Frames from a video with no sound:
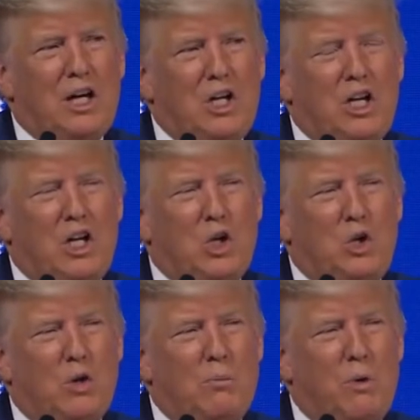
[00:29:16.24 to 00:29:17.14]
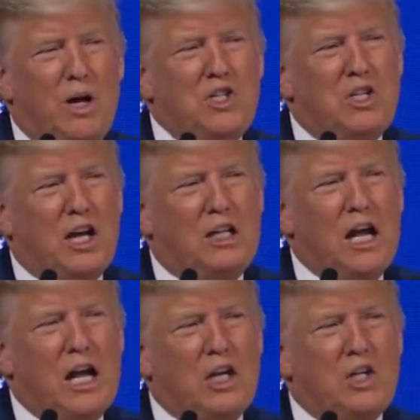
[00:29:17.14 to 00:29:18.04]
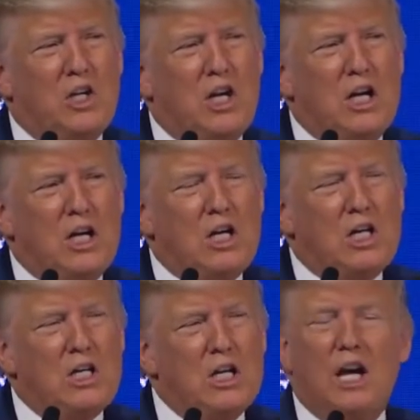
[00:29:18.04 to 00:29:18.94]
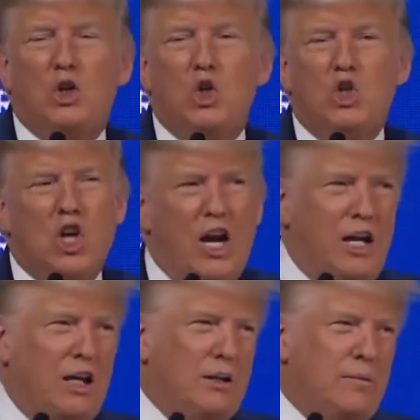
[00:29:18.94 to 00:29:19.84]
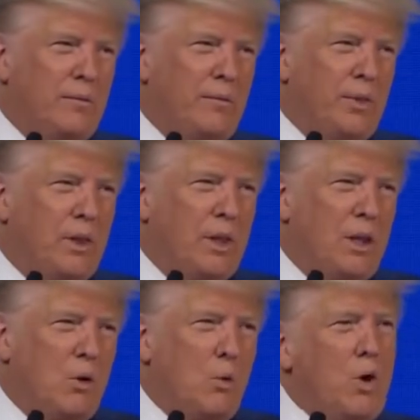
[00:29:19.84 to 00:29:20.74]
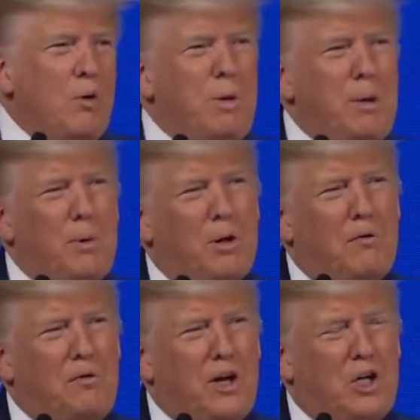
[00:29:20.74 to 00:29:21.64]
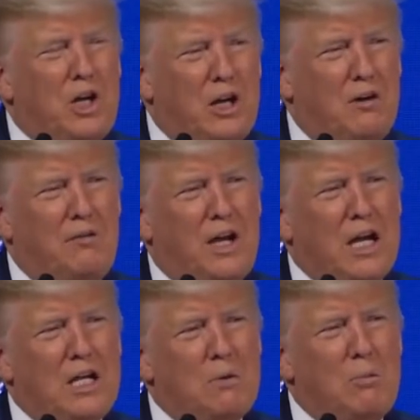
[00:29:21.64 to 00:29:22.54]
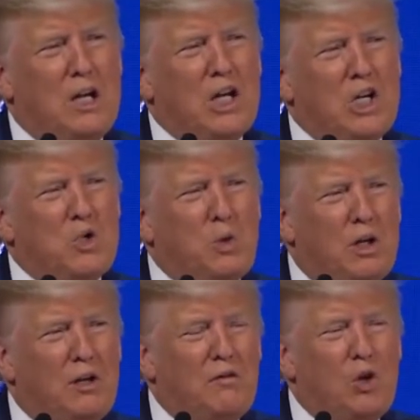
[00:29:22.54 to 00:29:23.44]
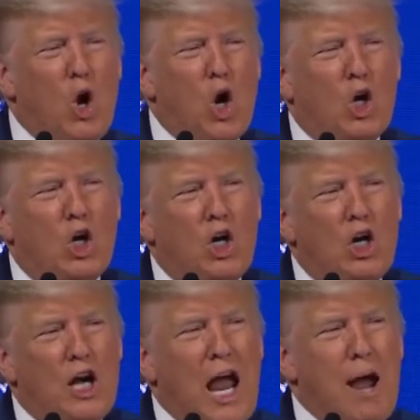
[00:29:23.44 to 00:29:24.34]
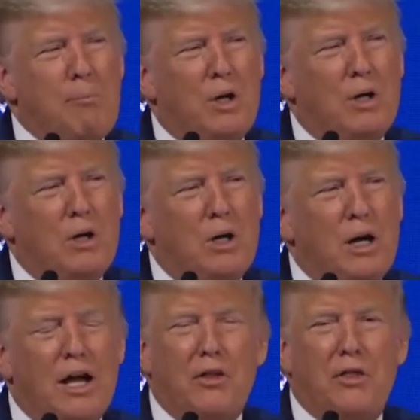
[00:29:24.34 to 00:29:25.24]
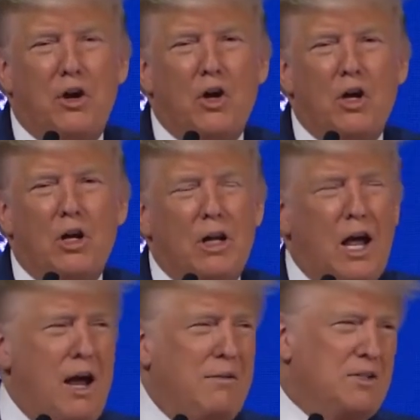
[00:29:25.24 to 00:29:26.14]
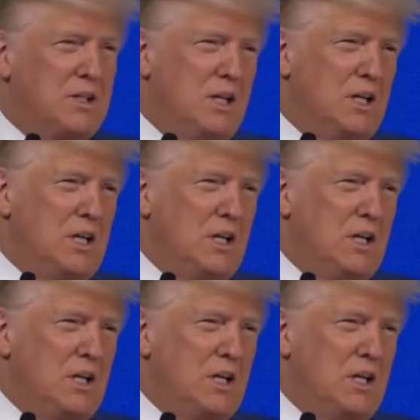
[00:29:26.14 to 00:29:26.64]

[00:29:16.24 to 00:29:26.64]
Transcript: We continue to embrace technology, not to shun it. When people are free to innovate, millions will live longer, happier, healthier lives.